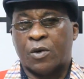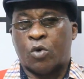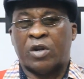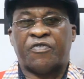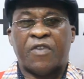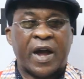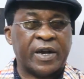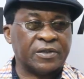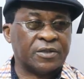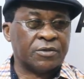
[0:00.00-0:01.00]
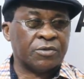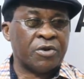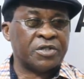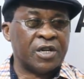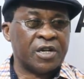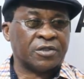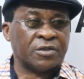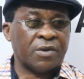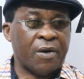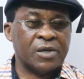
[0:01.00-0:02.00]
qualified to run the
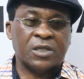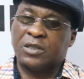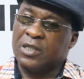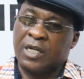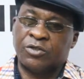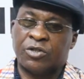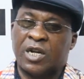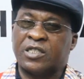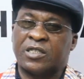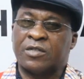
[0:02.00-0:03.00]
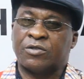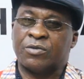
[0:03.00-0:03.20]
election. And the journalists